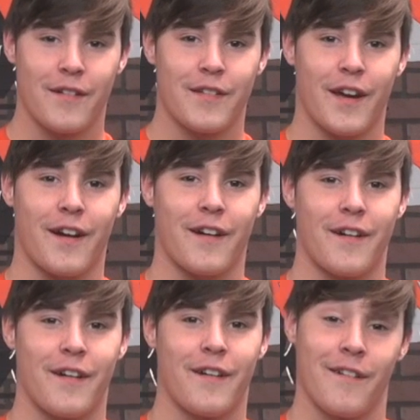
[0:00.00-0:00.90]
Yeah.
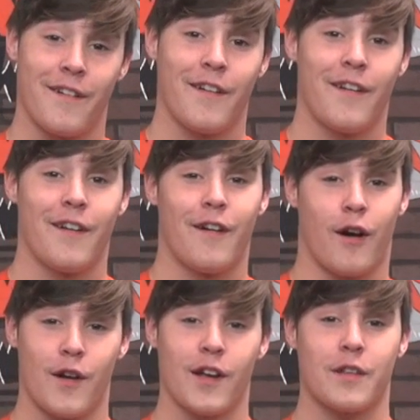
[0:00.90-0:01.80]

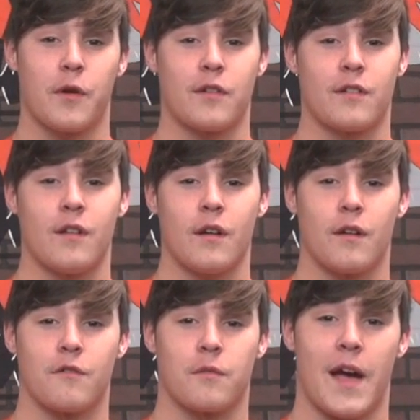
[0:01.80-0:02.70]
Our next question
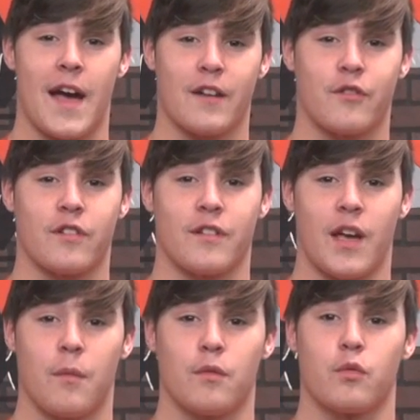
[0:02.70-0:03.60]
comes from
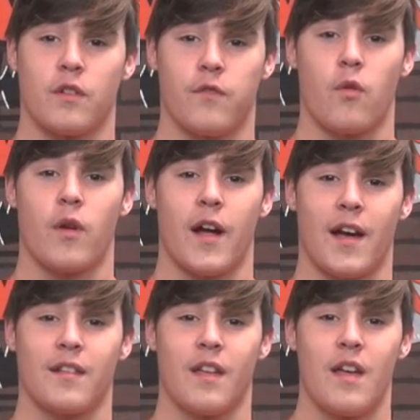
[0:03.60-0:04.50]
@TristanCable24
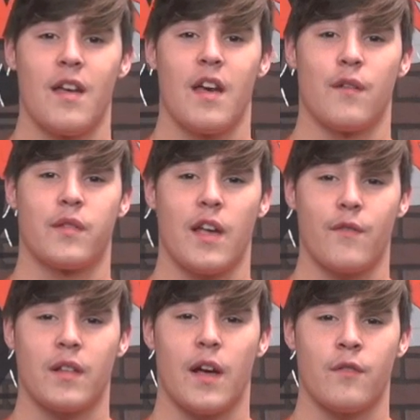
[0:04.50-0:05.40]
asked, if
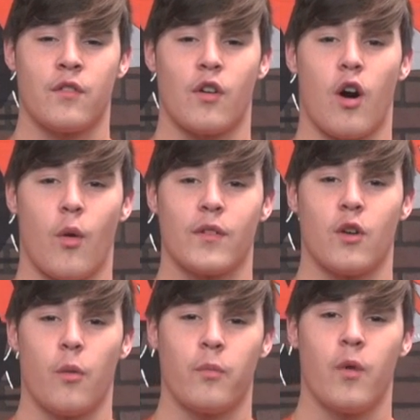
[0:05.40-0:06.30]
7-Elevens are always
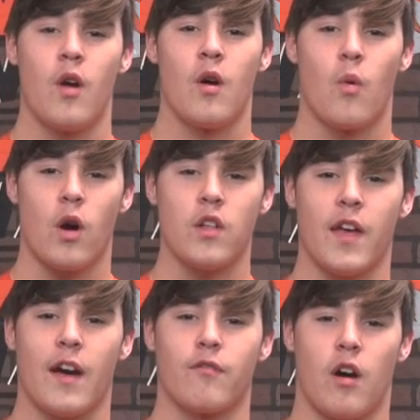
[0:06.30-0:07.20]
open, why do
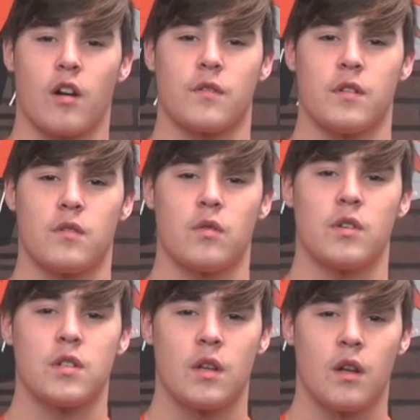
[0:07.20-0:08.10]
they have locks on their
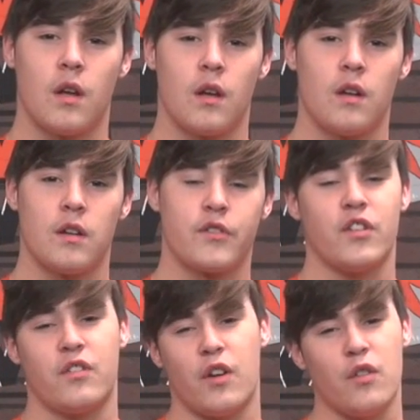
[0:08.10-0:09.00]
doors?
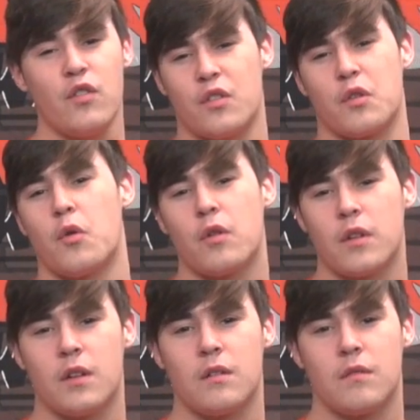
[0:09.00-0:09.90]
Tristan, are you just
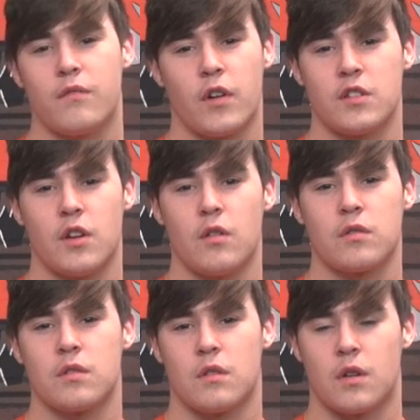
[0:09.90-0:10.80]
Googling funny
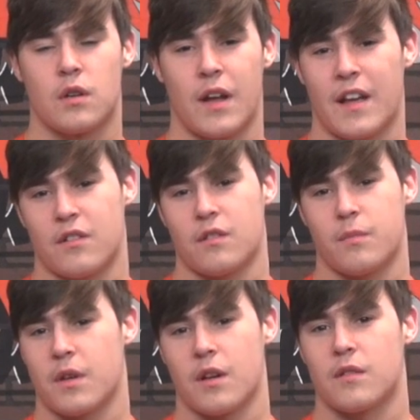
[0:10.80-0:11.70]
jokes or answers?
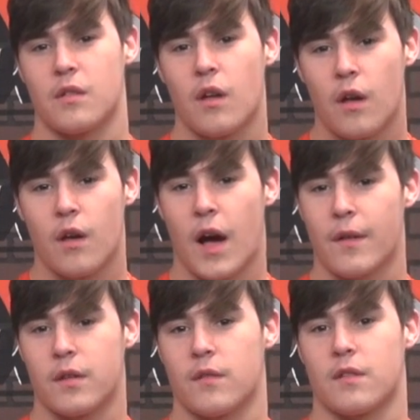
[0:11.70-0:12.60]
Because
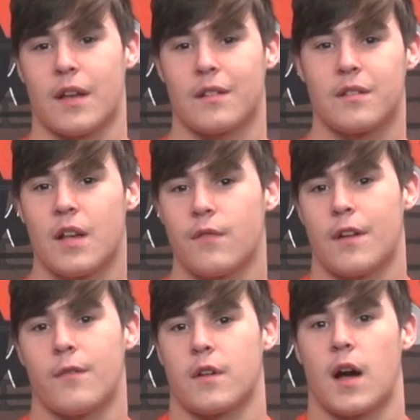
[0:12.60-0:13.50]
I've seen this like 7
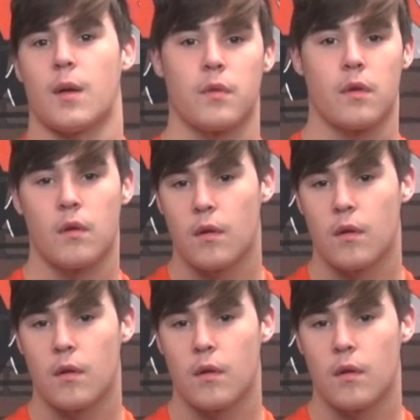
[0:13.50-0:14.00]
different times.